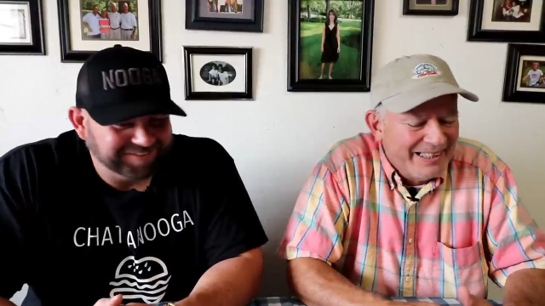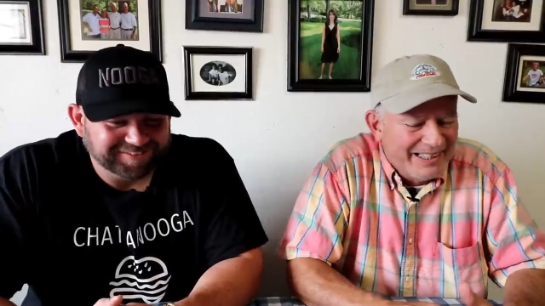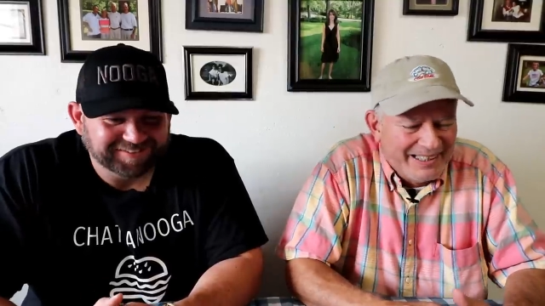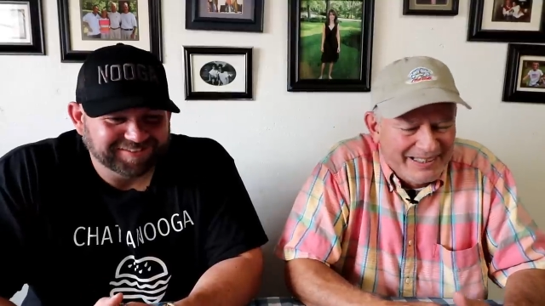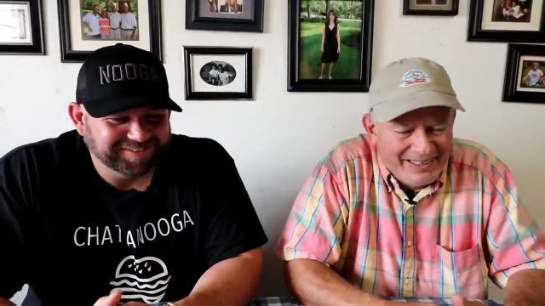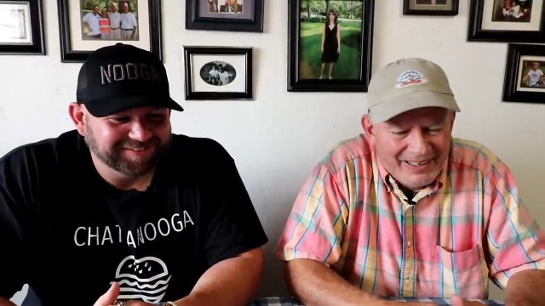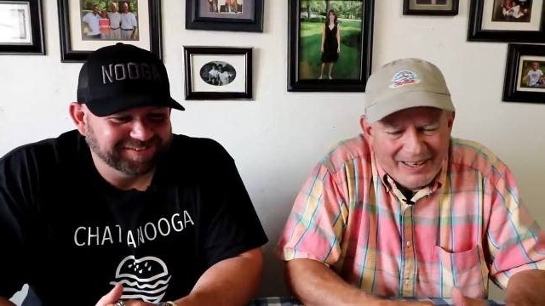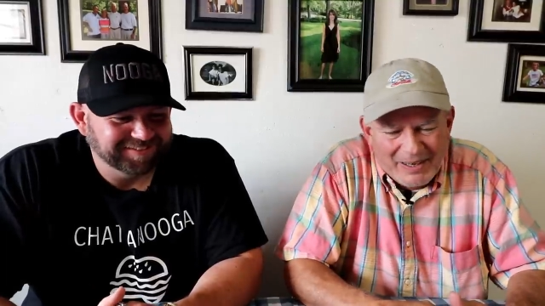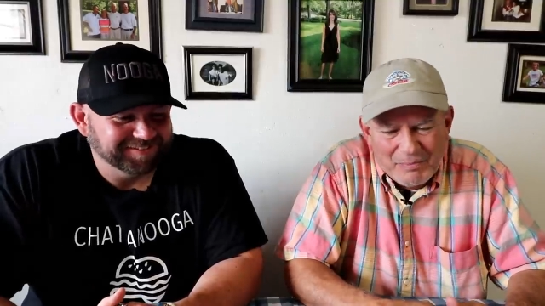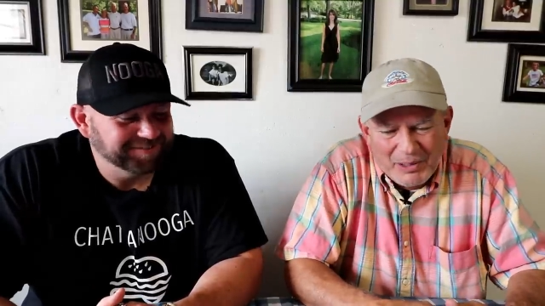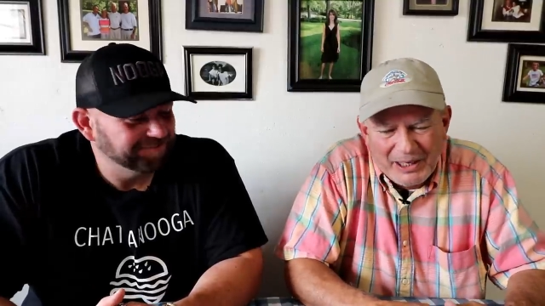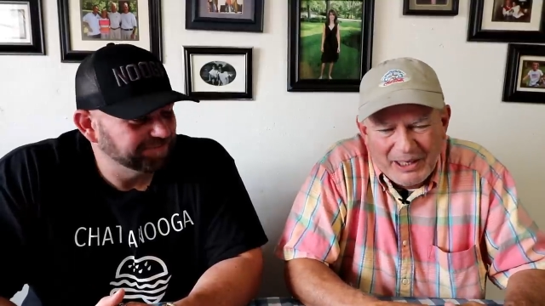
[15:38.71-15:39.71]
Speaker 1: And
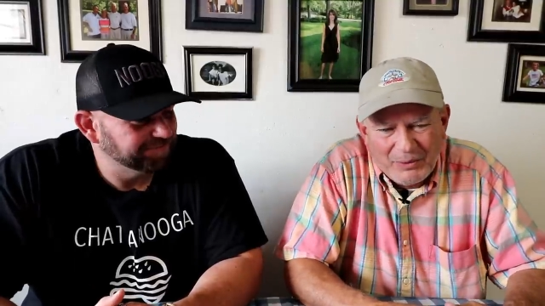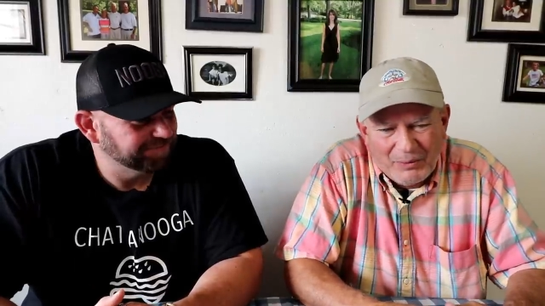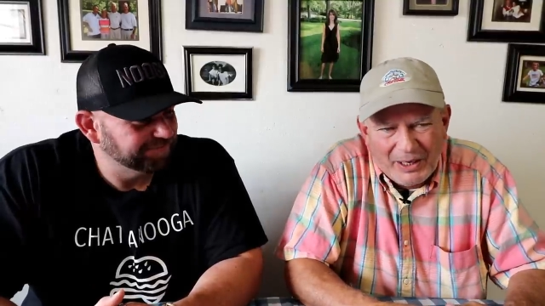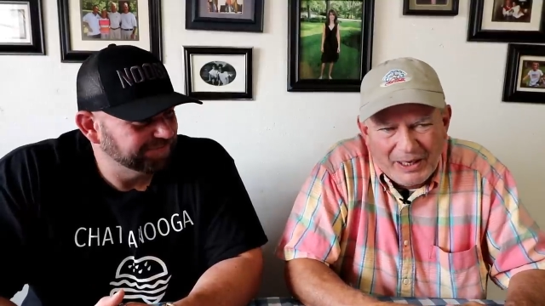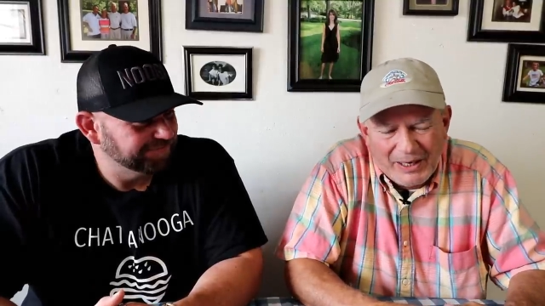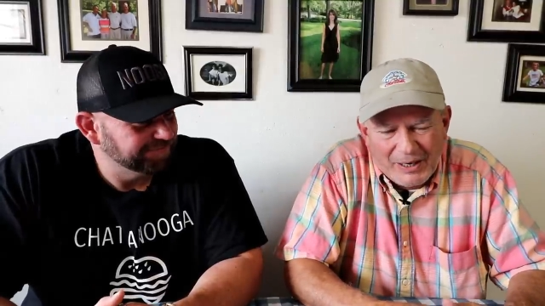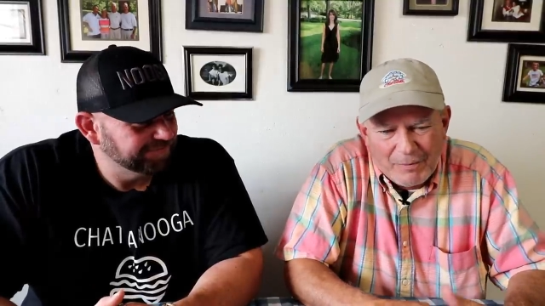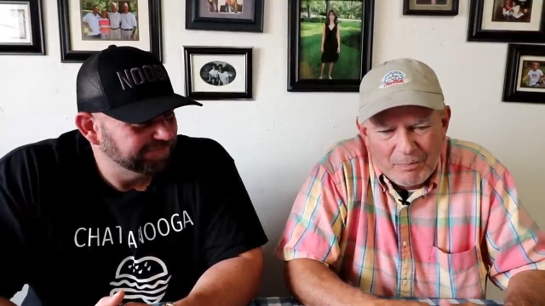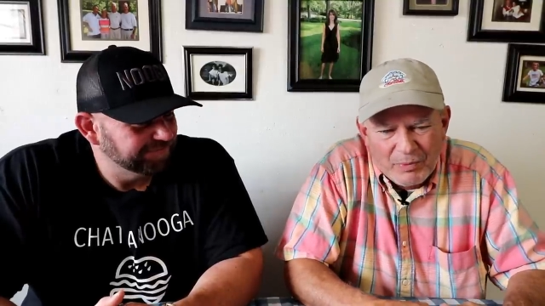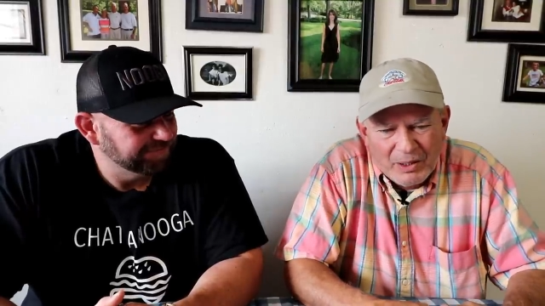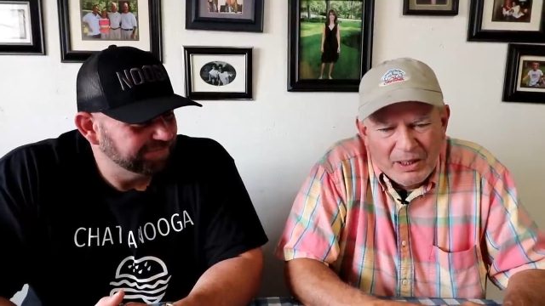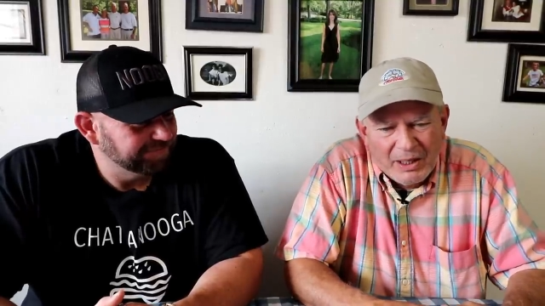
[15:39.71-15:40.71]
uh, but anyway, um,
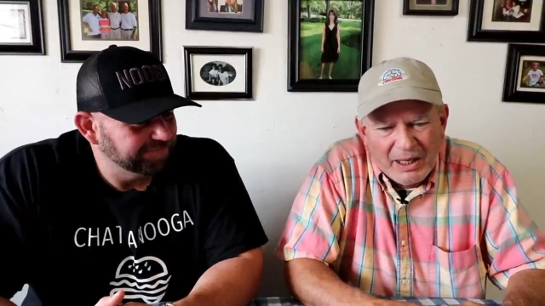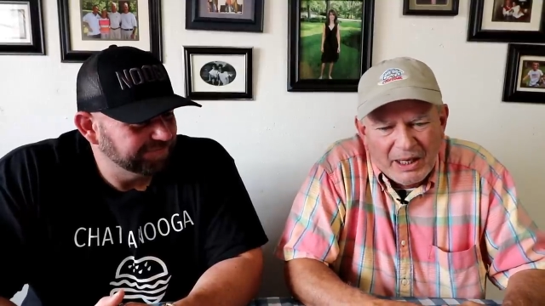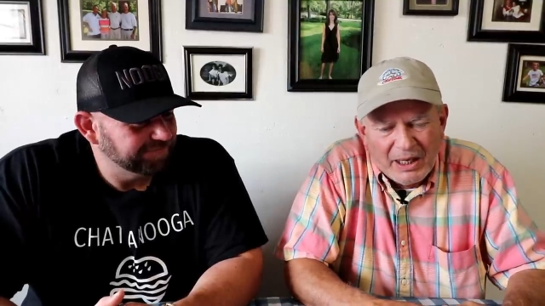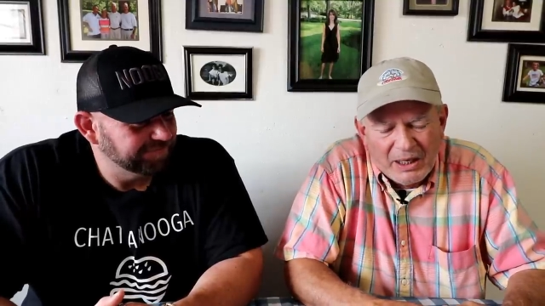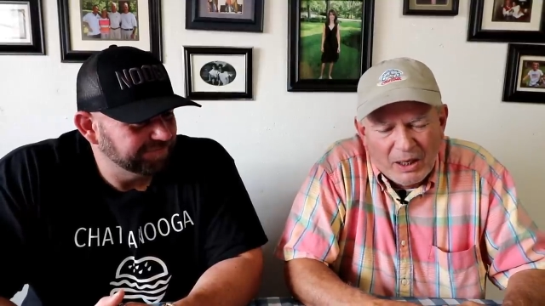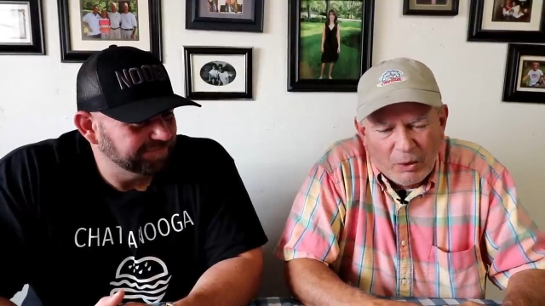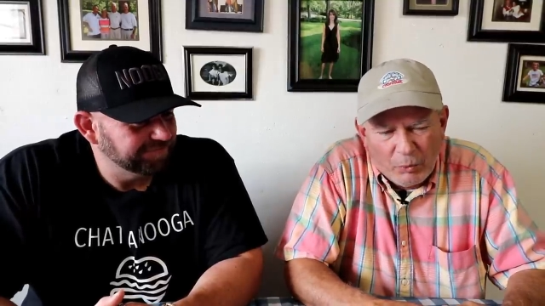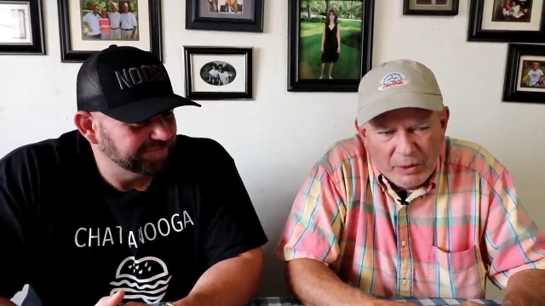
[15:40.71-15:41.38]
and uh,